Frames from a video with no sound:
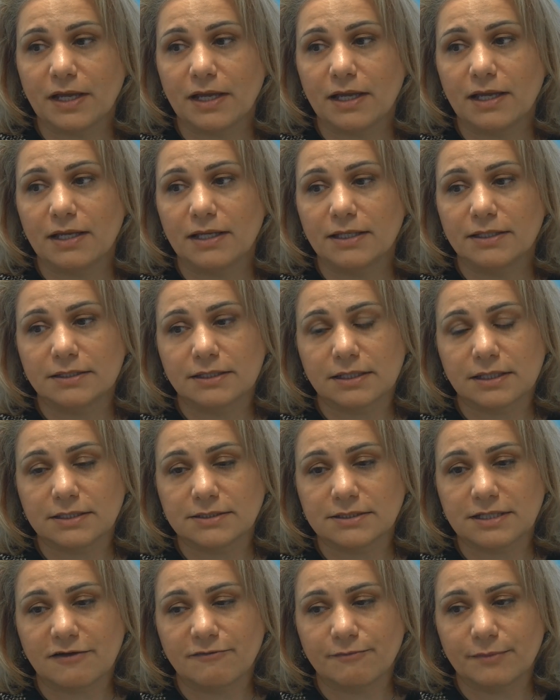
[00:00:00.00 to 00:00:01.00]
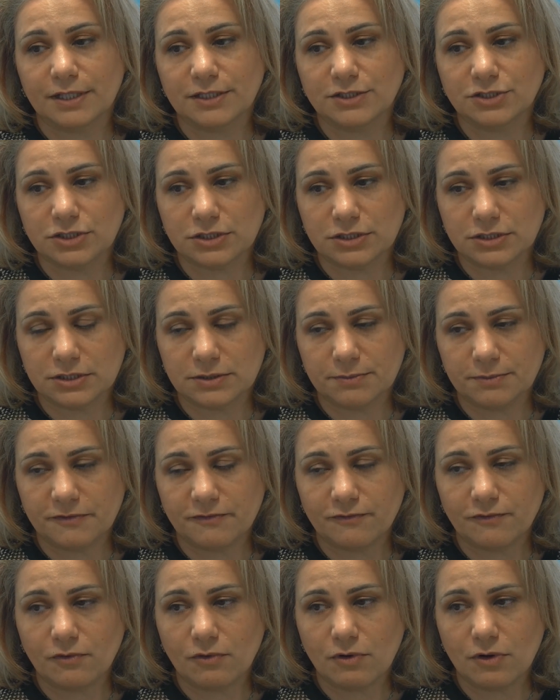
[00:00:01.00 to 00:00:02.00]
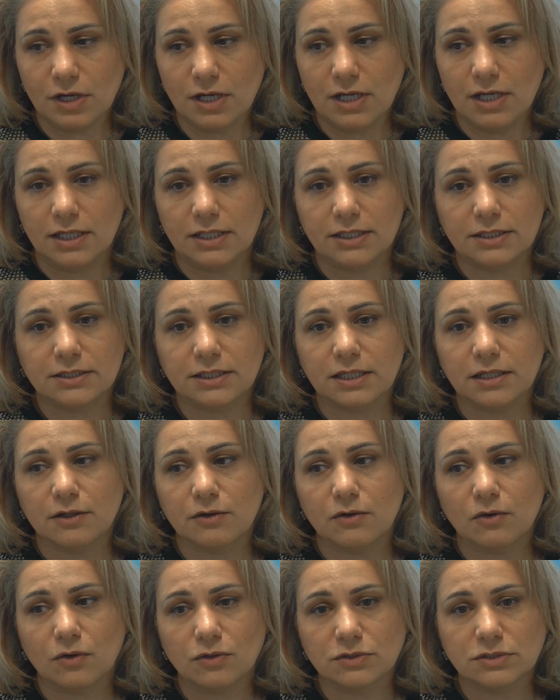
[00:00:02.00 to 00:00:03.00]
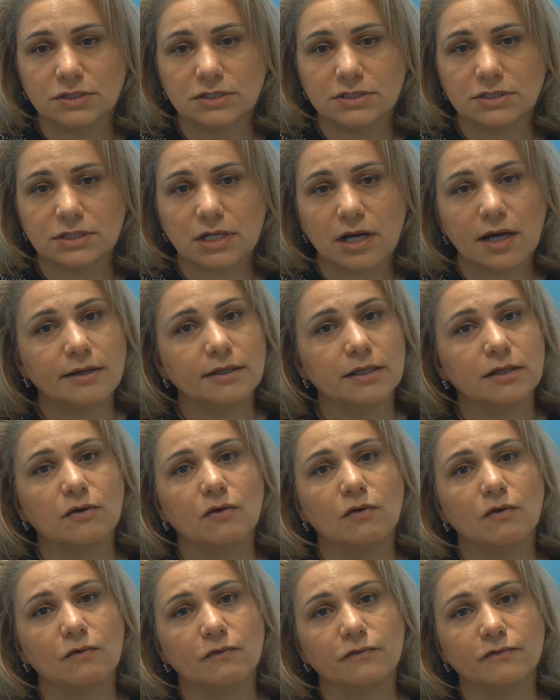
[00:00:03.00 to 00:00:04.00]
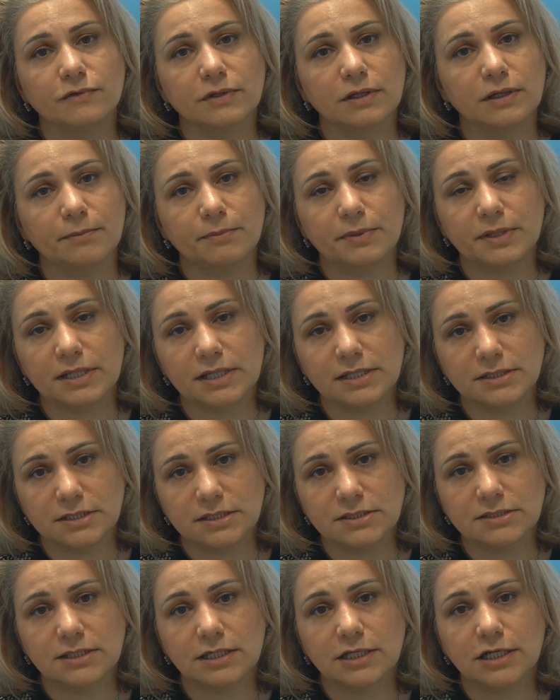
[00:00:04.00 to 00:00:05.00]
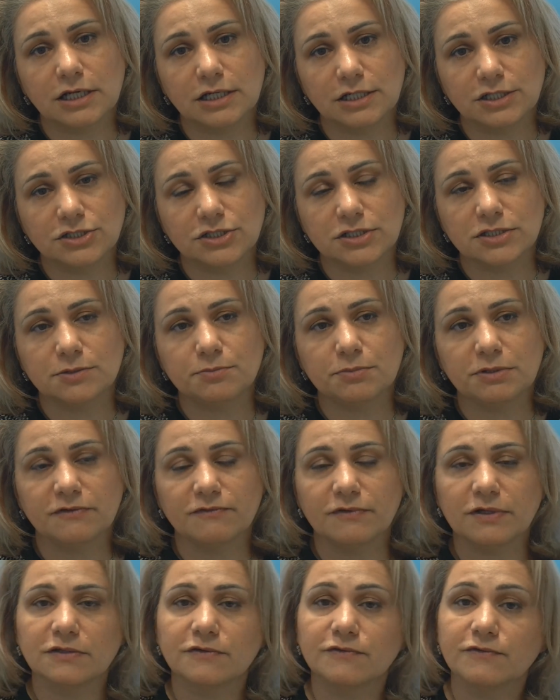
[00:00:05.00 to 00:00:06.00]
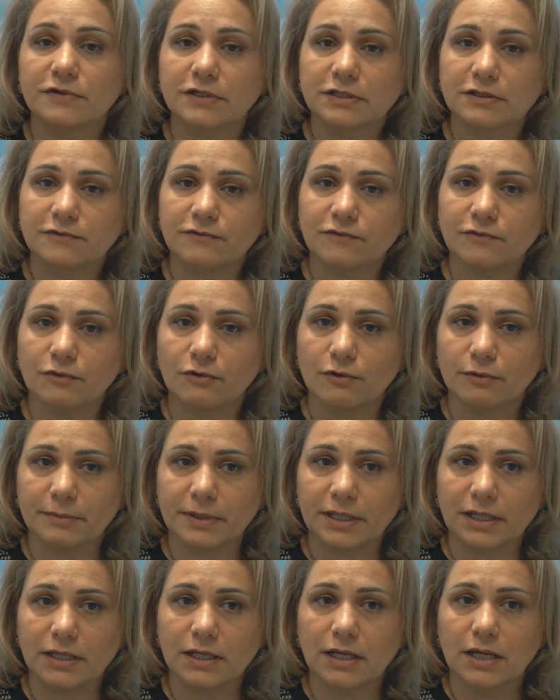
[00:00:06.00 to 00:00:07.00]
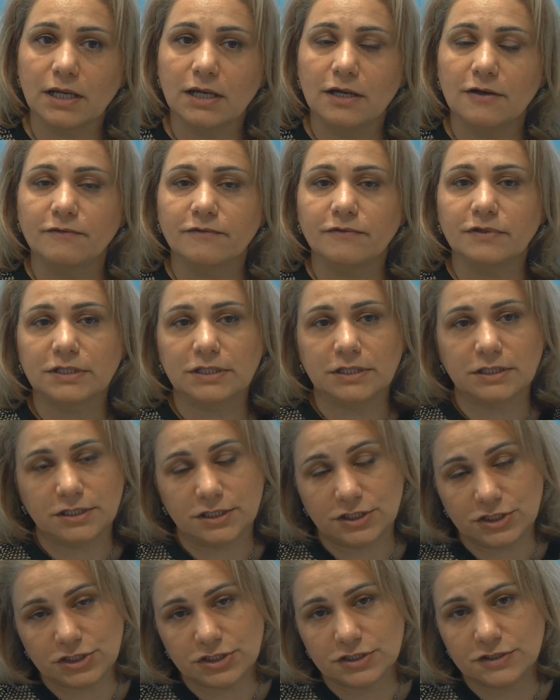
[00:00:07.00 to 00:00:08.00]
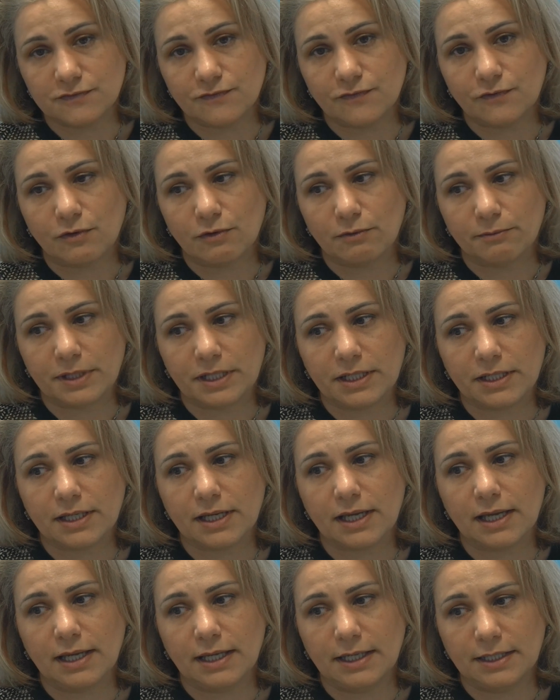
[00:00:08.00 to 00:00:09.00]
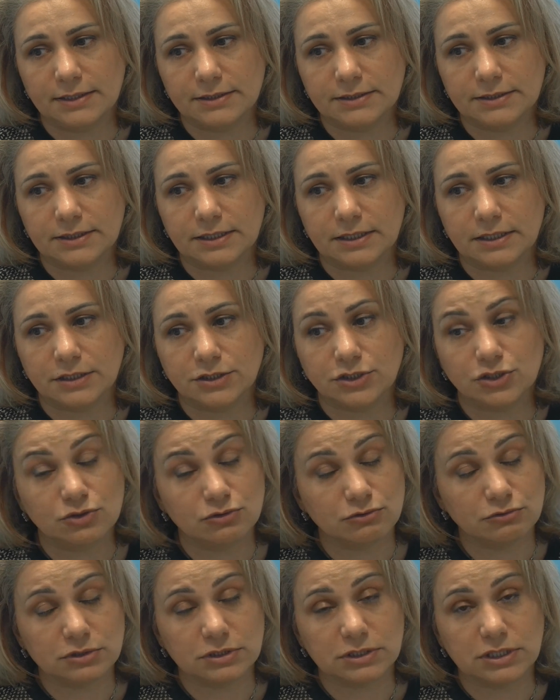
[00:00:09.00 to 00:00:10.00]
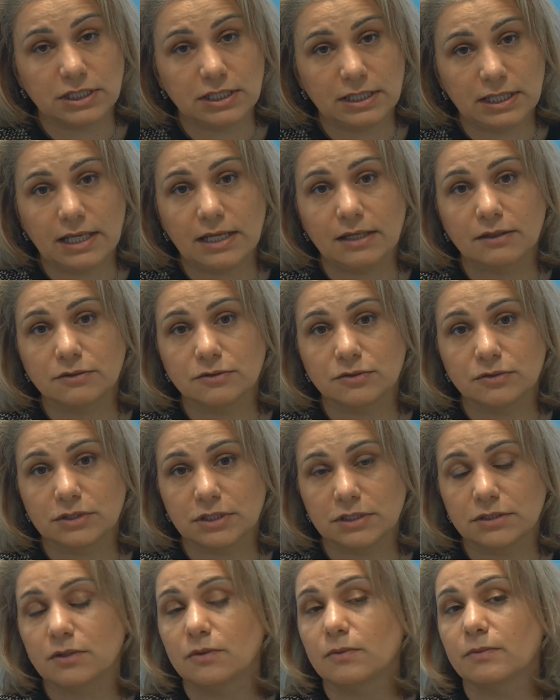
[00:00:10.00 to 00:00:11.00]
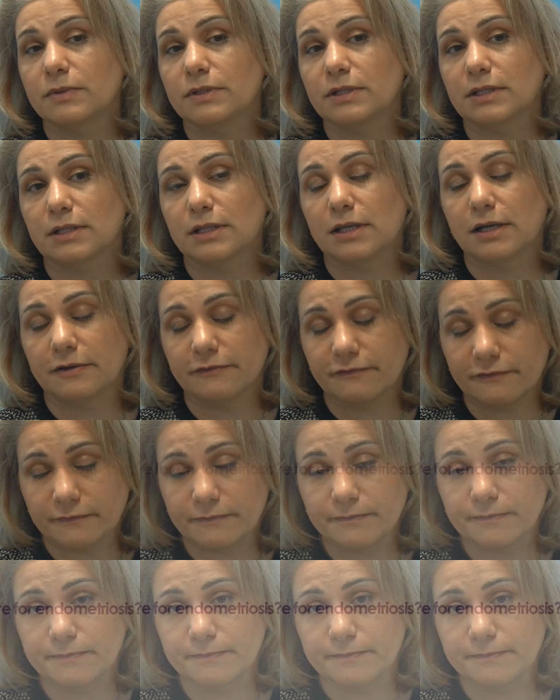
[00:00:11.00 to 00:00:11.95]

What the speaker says: And as I mentioned before, it can cause the scarring of the pre-existing lesions, prevent further forming, further adhesions forming, and should allow to get on with the life.